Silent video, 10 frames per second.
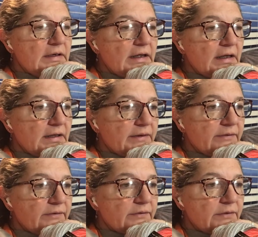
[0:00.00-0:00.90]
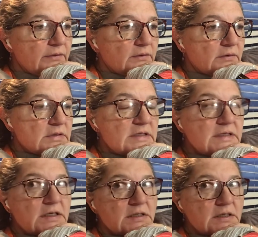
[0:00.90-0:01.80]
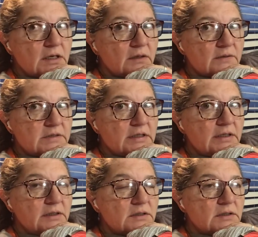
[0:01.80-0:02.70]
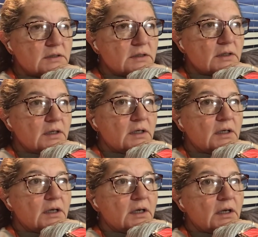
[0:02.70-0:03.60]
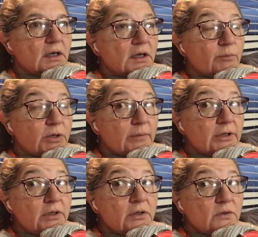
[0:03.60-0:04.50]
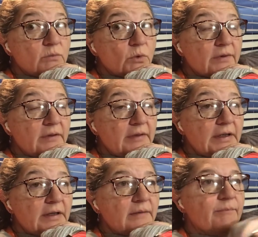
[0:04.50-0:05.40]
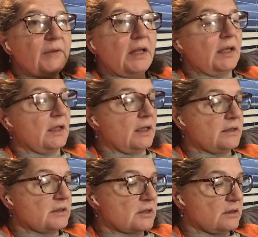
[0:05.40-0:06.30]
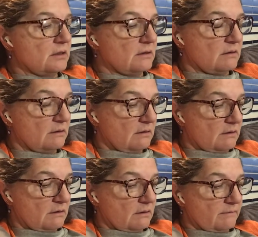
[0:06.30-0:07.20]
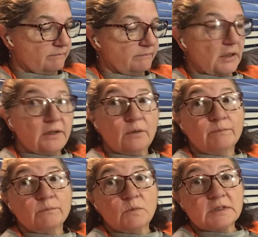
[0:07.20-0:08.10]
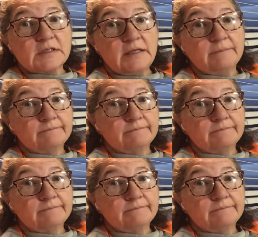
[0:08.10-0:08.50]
has 6 colors in it. I'm probably going to use more than that, and I don't know, we'll see.